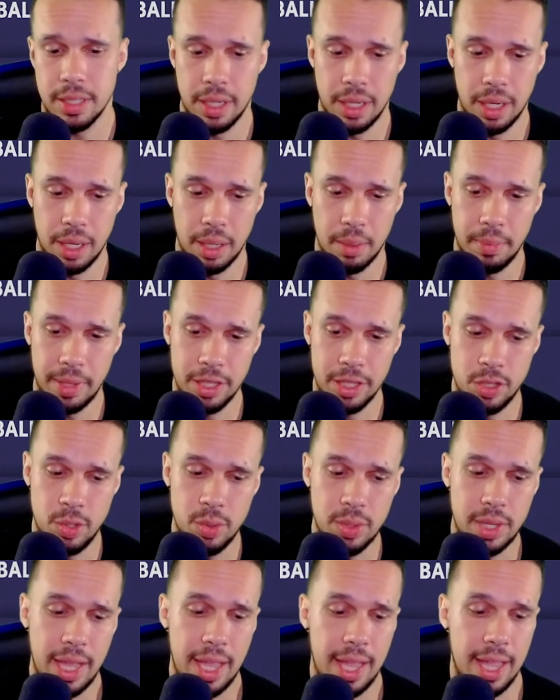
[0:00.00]
In
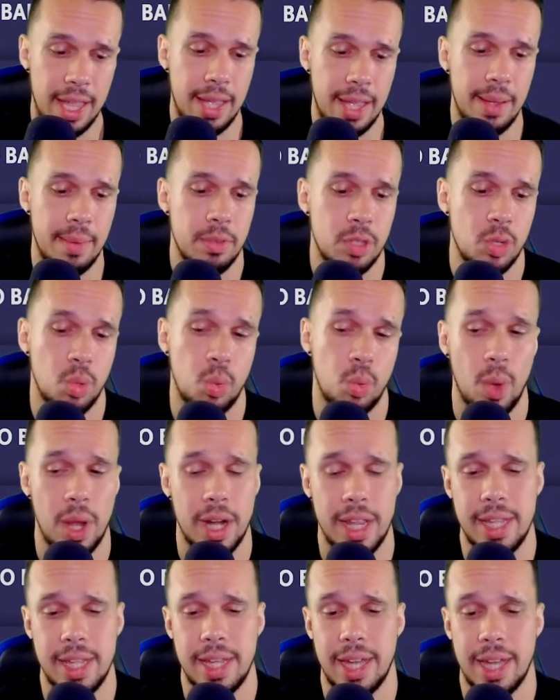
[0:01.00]

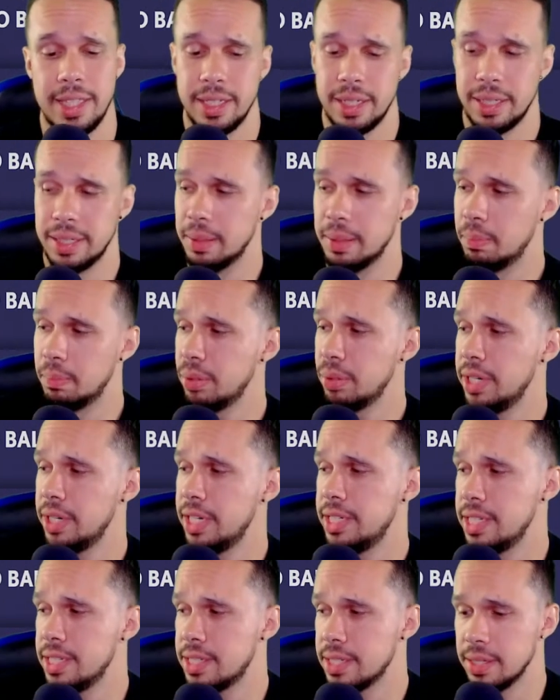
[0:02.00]
2K20, I did a
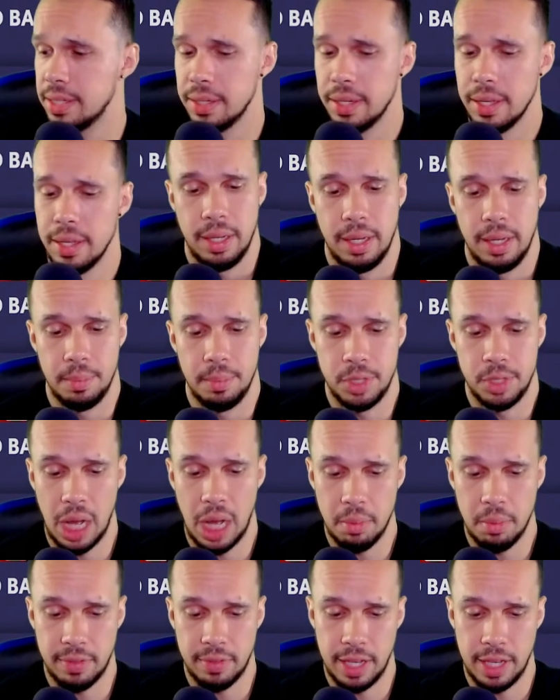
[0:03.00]
pretty decent
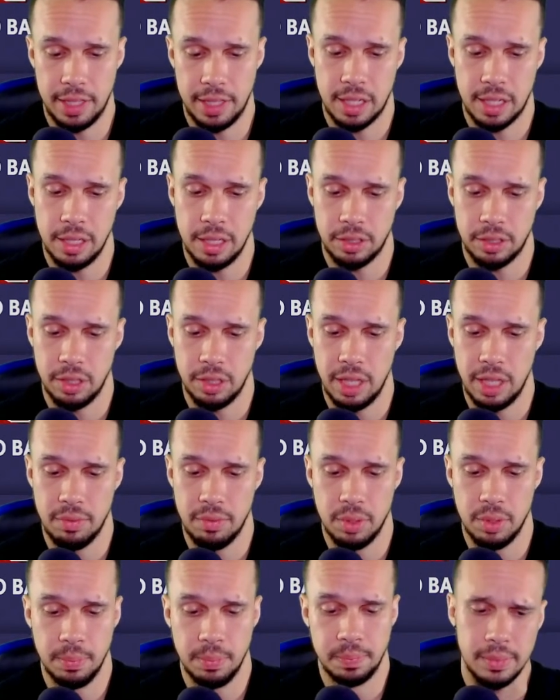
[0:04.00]
job of getting the collector
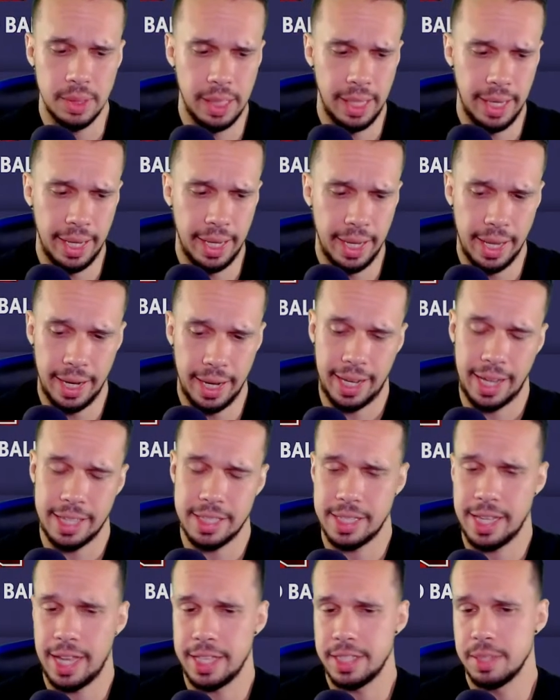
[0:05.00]
level, and I
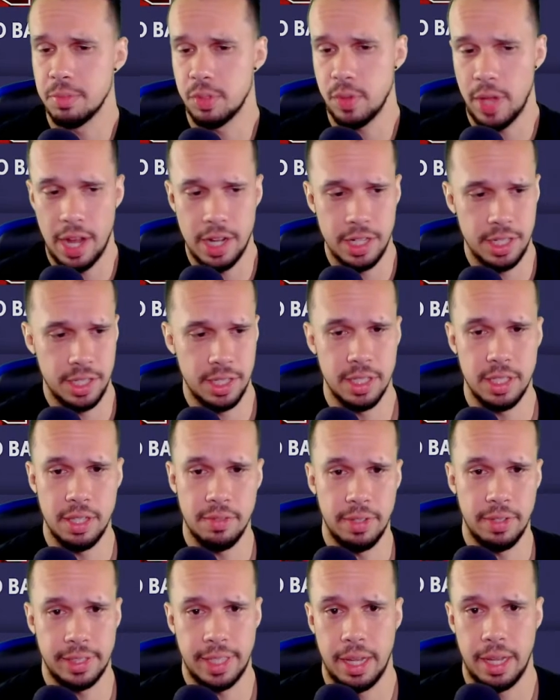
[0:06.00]
had some strategies and
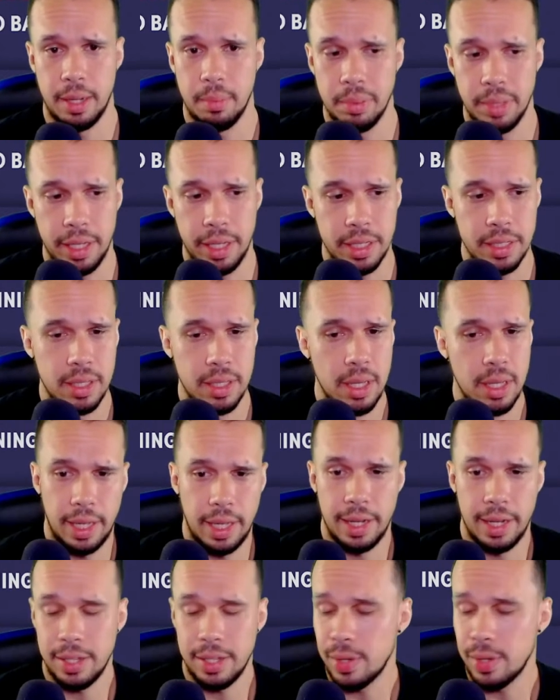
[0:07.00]
stuff like that in place.
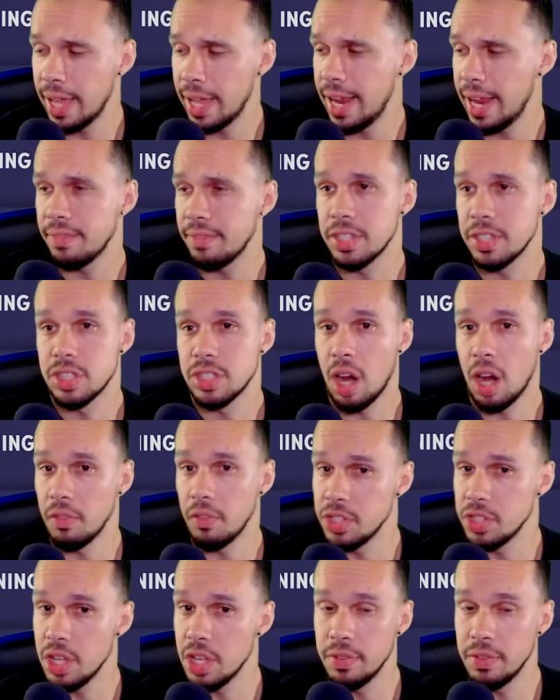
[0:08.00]
And you kind of have to starve
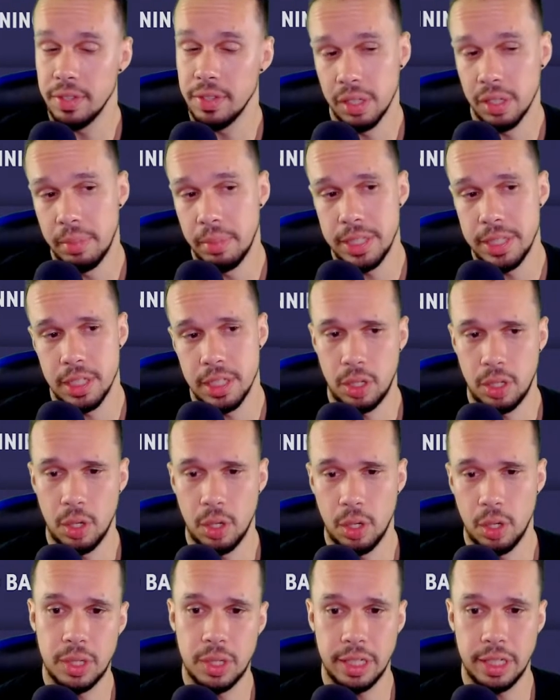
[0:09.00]
yourself a little bit to
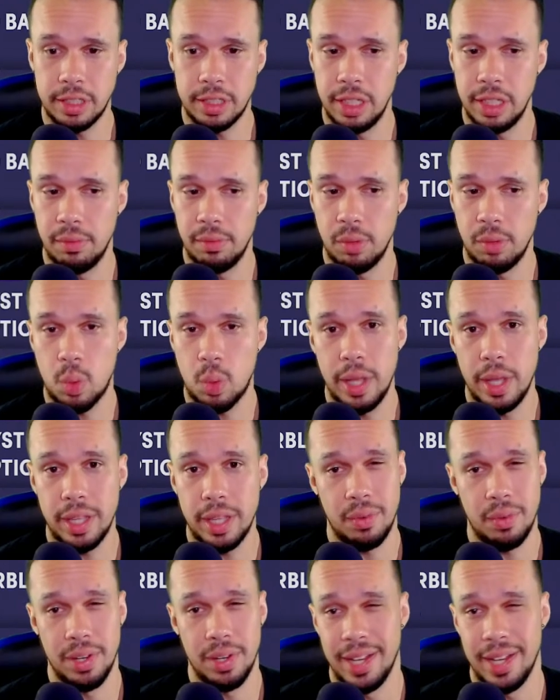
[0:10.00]
go through collector level
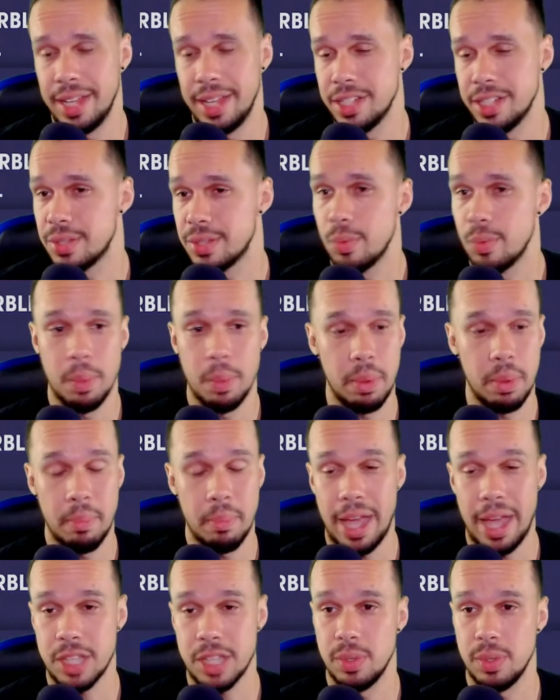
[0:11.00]
quick if you're not just ripping
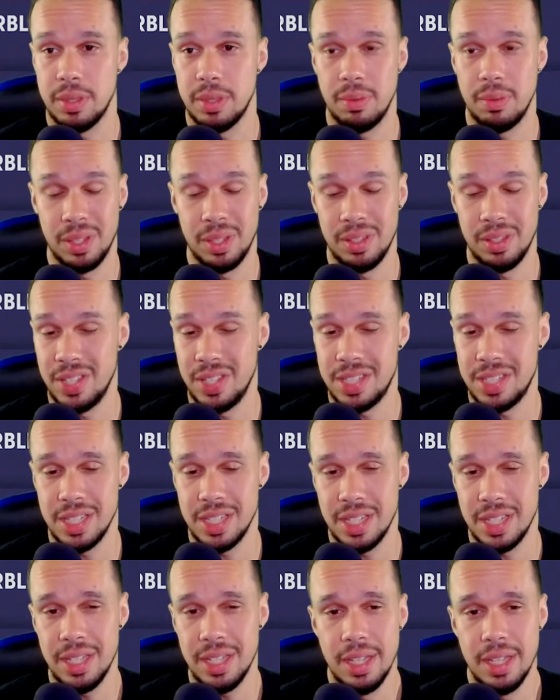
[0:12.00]
packs with
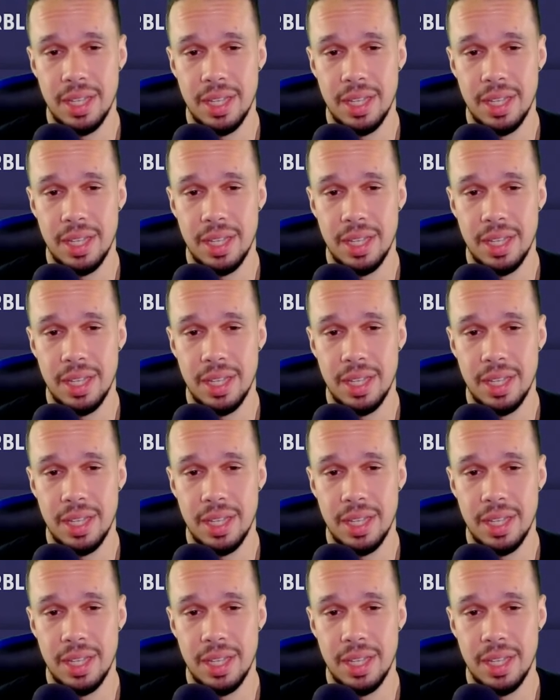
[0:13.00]
VC.